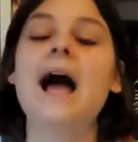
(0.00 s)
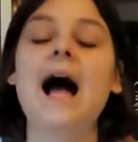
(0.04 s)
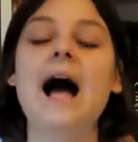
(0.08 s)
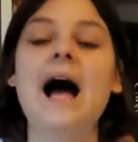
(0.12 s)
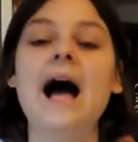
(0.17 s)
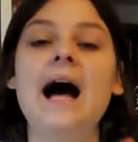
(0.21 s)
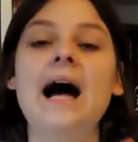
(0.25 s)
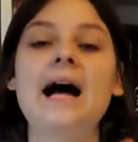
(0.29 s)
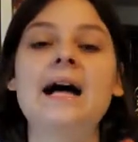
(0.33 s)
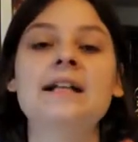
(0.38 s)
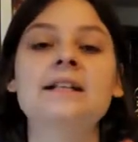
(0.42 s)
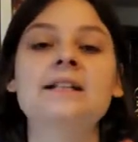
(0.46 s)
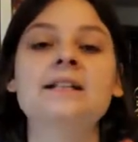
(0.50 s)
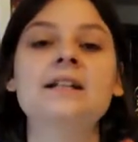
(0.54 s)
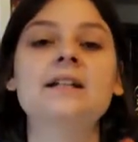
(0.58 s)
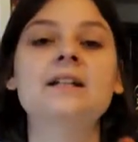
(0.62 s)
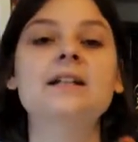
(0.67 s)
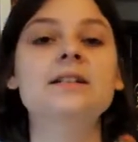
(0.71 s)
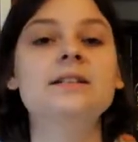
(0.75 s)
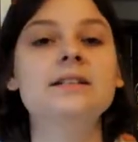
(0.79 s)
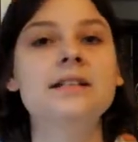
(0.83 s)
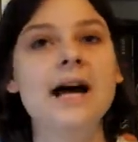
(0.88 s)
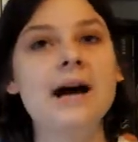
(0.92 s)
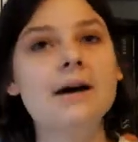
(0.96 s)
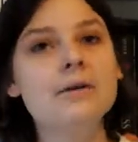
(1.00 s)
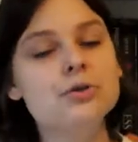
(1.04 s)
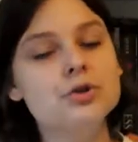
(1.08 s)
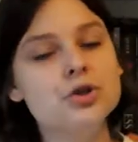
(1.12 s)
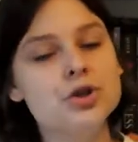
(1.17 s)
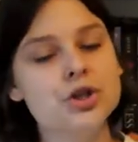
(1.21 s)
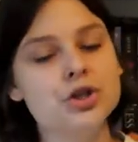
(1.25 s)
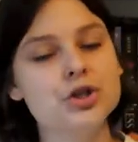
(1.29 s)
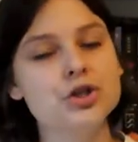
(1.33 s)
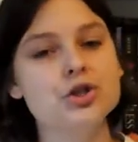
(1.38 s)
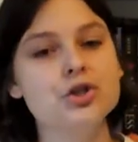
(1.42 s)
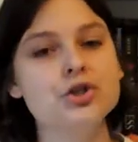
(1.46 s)
and now
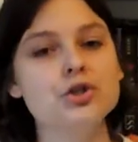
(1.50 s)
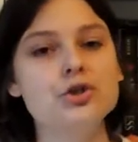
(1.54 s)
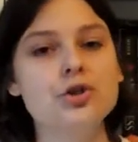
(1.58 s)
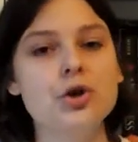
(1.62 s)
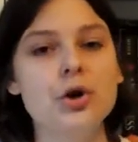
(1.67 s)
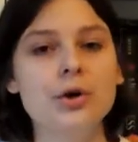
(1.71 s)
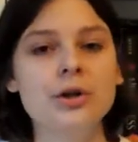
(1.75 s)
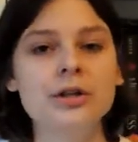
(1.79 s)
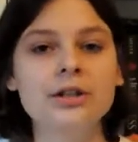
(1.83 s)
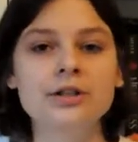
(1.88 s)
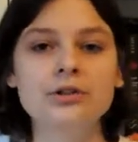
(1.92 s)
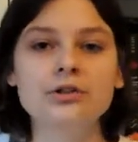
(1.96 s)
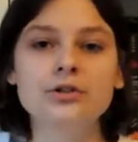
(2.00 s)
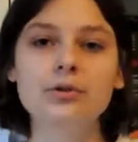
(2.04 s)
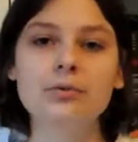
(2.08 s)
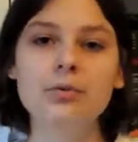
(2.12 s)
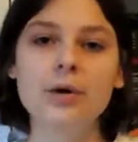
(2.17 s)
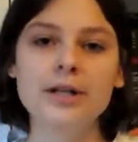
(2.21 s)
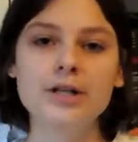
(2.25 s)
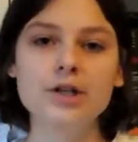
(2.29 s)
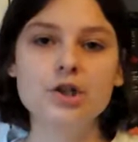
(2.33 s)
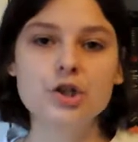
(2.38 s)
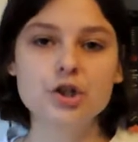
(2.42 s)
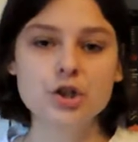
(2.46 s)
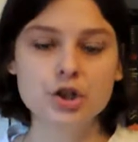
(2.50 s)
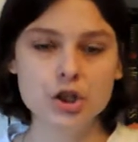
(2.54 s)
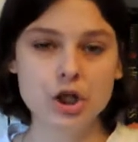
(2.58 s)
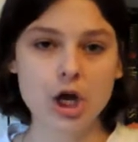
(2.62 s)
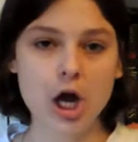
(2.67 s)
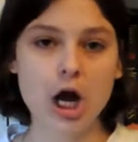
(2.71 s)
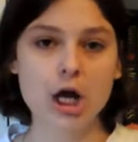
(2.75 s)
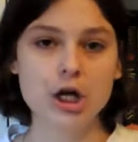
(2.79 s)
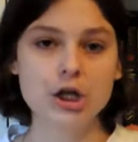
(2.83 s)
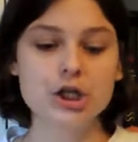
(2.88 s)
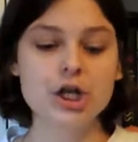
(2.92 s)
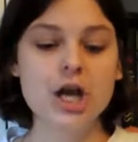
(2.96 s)
she's joining the Red
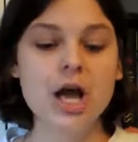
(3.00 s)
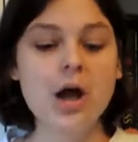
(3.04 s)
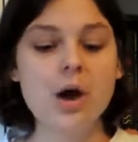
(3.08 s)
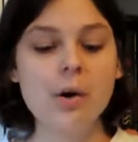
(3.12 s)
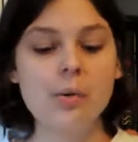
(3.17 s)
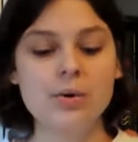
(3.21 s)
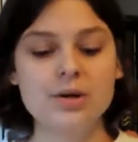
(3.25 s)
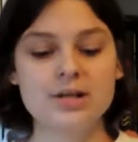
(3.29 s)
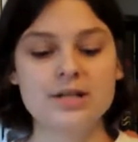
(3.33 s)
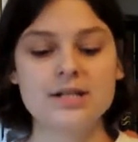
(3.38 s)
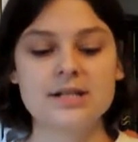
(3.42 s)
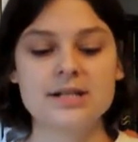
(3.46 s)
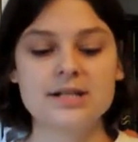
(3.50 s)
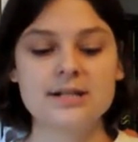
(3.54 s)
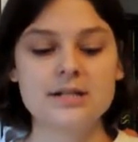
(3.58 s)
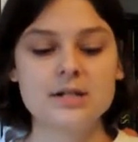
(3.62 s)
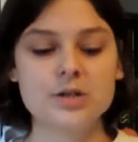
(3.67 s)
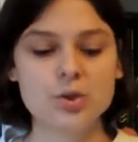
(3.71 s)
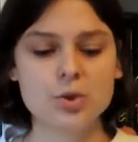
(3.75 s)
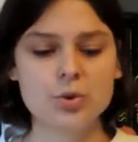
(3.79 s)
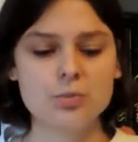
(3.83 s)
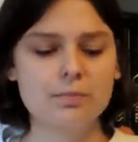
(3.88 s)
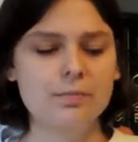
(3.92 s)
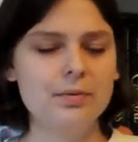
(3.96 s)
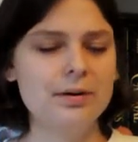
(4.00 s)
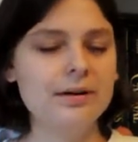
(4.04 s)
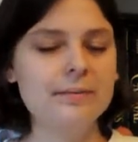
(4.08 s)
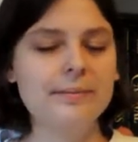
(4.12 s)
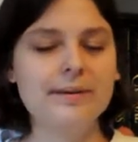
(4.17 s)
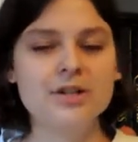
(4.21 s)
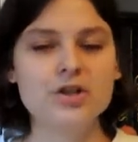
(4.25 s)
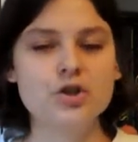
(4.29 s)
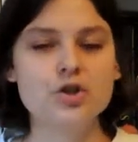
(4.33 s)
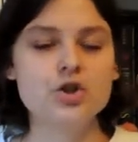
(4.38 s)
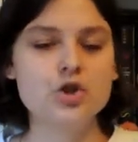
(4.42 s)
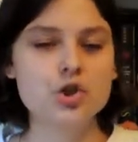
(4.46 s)
Church, which is this pretty
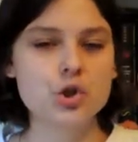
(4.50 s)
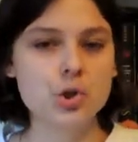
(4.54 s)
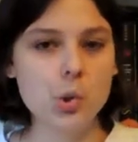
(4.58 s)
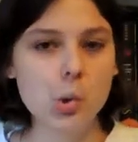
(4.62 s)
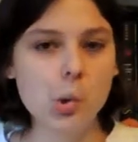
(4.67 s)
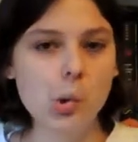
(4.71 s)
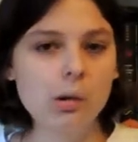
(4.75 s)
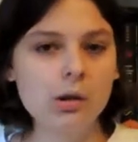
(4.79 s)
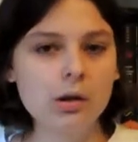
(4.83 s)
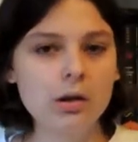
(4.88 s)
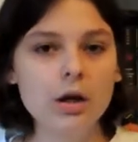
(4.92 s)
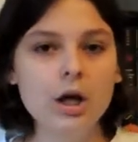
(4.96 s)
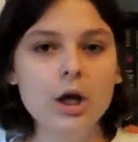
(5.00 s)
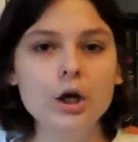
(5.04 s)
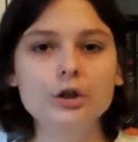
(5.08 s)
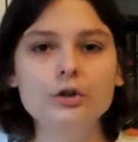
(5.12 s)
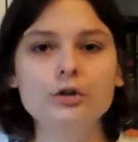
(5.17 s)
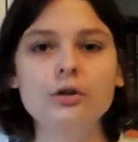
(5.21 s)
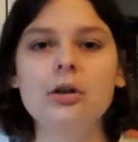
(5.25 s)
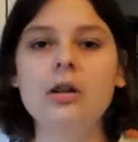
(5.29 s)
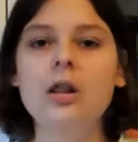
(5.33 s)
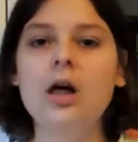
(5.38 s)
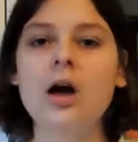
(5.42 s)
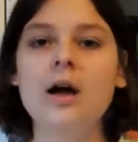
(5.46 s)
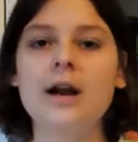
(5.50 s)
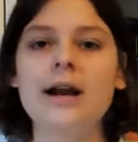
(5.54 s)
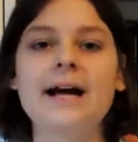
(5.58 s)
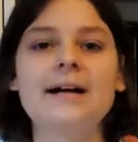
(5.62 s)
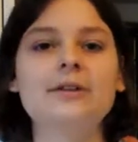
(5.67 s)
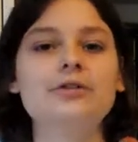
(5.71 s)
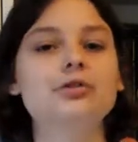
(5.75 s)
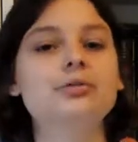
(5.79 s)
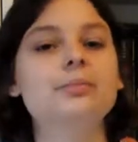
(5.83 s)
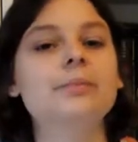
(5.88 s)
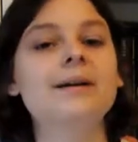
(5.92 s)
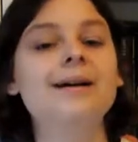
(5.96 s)
much a school to learn how
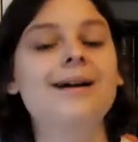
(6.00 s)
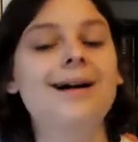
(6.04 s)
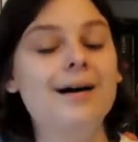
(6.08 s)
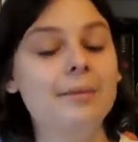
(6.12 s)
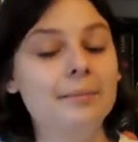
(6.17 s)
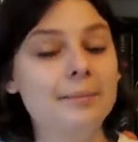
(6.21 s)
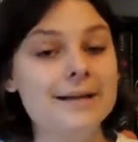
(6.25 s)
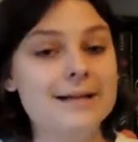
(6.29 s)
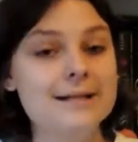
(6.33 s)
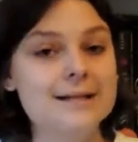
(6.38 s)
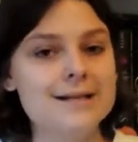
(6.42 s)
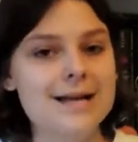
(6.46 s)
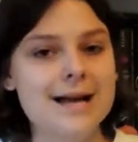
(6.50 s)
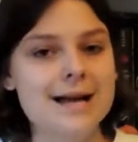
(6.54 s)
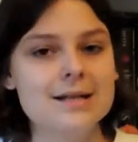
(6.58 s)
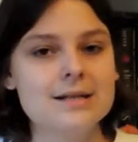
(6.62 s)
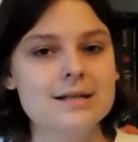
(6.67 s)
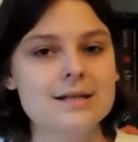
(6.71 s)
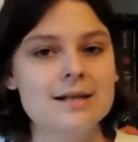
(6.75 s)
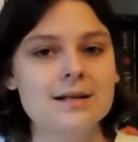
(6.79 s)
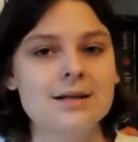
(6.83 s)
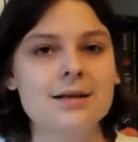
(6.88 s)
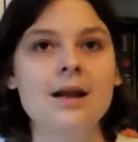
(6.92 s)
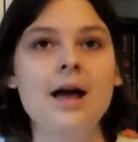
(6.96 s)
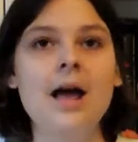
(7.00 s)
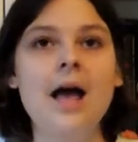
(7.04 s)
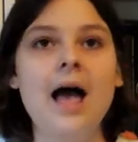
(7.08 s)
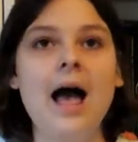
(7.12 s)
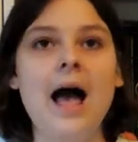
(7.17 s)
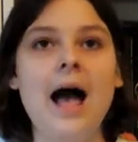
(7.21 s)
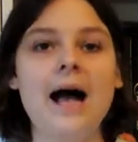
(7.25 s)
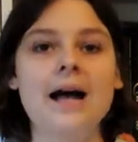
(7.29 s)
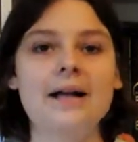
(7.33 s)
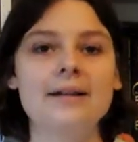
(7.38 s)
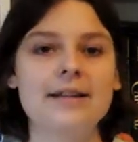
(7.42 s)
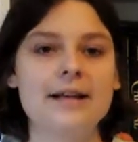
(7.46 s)
to become an assassin,
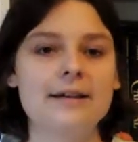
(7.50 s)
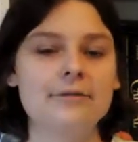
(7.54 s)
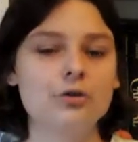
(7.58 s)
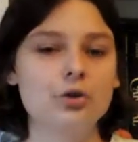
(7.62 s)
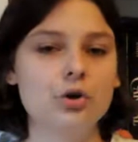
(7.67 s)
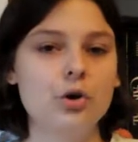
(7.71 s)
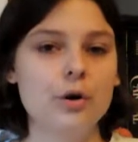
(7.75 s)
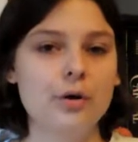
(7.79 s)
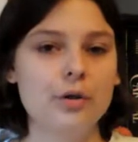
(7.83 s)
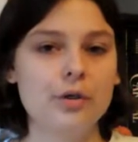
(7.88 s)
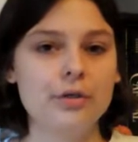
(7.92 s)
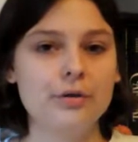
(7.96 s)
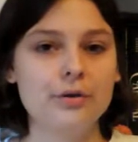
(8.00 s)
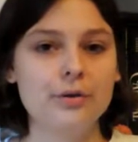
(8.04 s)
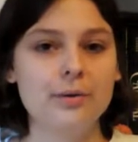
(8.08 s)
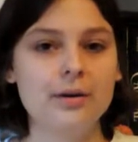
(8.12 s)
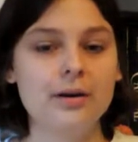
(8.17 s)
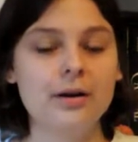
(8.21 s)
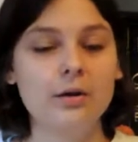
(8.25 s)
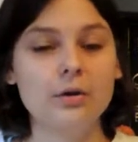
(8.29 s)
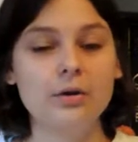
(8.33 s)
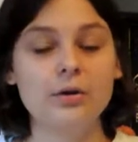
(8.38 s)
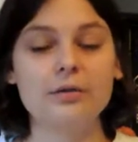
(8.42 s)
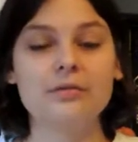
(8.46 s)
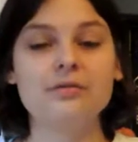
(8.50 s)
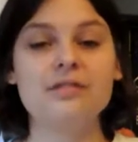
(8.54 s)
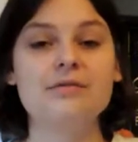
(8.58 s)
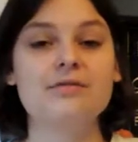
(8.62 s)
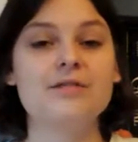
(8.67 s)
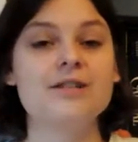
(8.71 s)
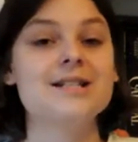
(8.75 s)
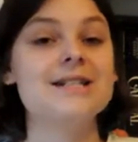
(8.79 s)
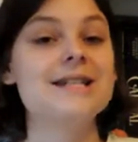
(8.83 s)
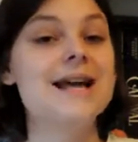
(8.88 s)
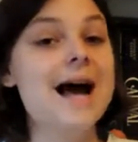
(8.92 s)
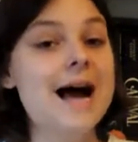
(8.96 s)
and they have to go through a lot of
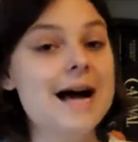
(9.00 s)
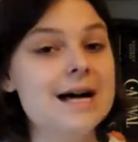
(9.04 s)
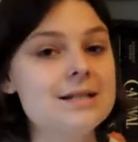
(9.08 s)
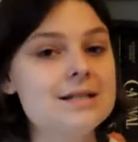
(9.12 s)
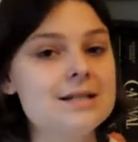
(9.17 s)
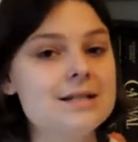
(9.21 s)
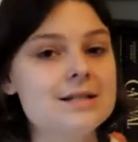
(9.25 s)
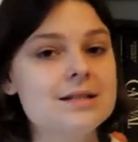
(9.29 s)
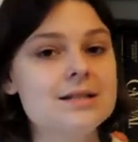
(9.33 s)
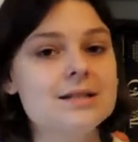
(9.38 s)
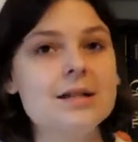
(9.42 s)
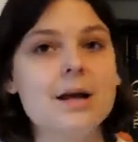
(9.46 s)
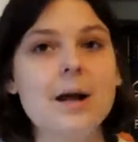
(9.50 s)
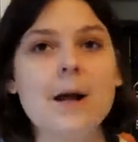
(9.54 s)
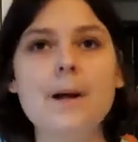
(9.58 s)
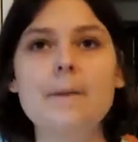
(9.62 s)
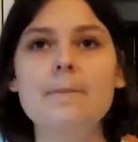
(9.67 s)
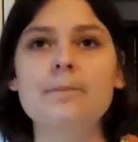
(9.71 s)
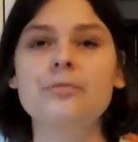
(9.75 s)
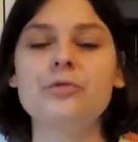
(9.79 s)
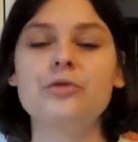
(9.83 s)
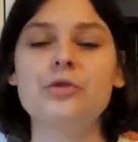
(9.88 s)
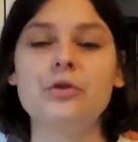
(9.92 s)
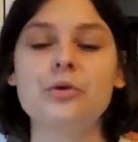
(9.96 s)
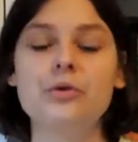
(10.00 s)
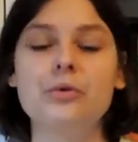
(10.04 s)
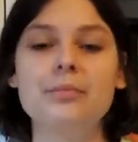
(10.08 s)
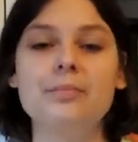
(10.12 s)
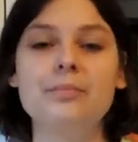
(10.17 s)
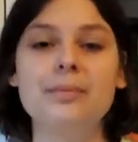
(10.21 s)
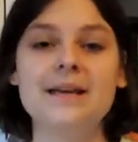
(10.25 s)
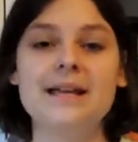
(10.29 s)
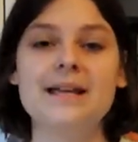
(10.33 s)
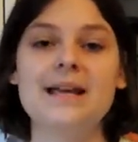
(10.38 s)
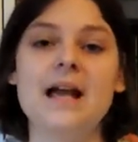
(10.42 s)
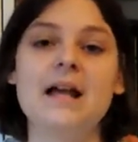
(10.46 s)
different tests to
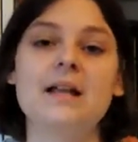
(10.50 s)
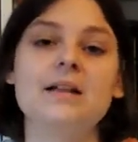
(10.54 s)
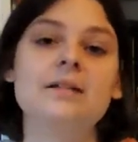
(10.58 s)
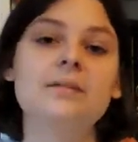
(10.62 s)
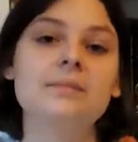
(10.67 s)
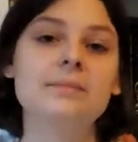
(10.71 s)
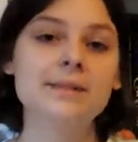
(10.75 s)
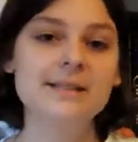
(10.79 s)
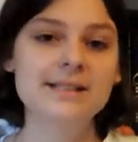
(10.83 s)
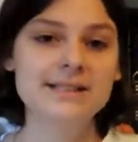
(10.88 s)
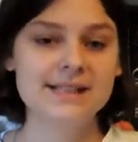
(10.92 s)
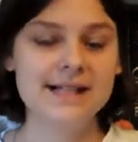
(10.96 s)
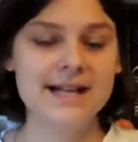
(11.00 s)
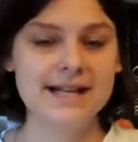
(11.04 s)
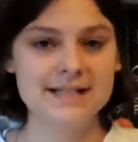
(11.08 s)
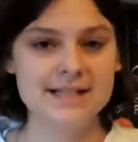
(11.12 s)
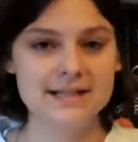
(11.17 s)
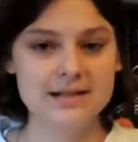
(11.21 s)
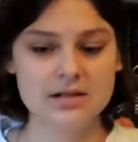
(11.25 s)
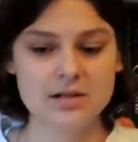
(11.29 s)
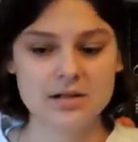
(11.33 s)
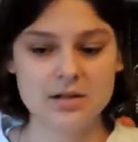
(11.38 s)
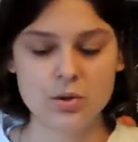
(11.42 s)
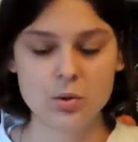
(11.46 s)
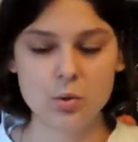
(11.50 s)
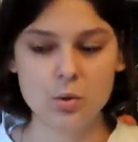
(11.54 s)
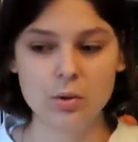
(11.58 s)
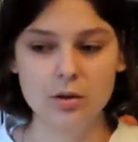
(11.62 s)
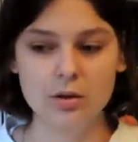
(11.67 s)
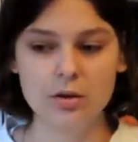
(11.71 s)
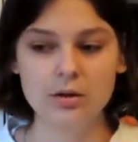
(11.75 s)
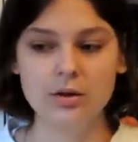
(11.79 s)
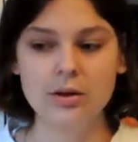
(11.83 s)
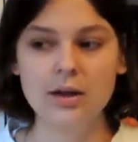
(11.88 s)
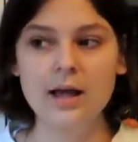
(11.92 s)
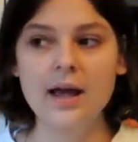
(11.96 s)
be admitted at this
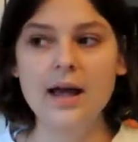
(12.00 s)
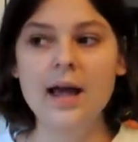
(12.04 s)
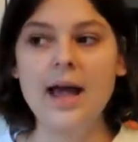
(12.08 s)
school